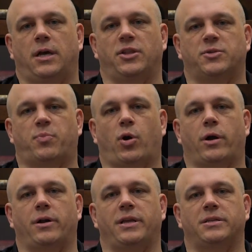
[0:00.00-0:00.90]
And those
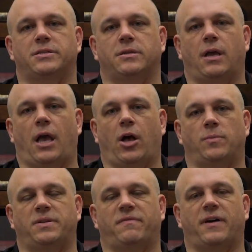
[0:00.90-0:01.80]
priorities
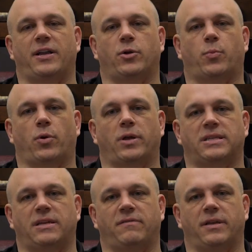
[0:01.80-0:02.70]
help define your
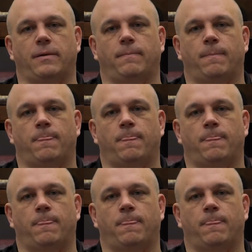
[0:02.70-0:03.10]
productivity.